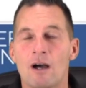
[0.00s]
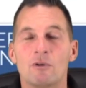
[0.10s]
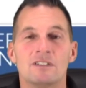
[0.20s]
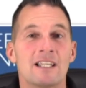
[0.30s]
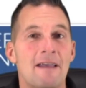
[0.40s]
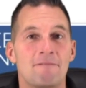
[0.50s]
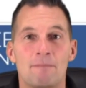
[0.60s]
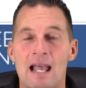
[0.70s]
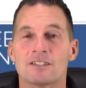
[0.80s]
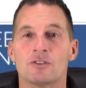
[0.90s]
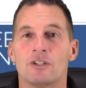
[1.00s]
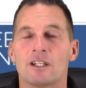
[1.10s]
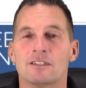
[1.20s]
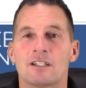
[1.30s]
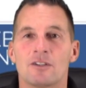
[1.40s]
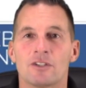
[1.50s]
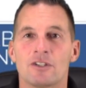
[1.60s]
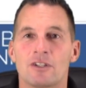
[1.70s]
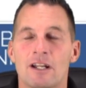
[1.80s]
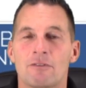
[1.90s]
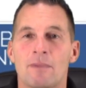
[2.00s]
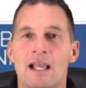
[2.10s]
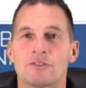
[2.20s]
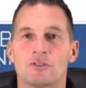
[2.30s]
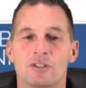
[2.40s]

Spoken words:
I wouldn't say I've mastered it because I don't think you can ever master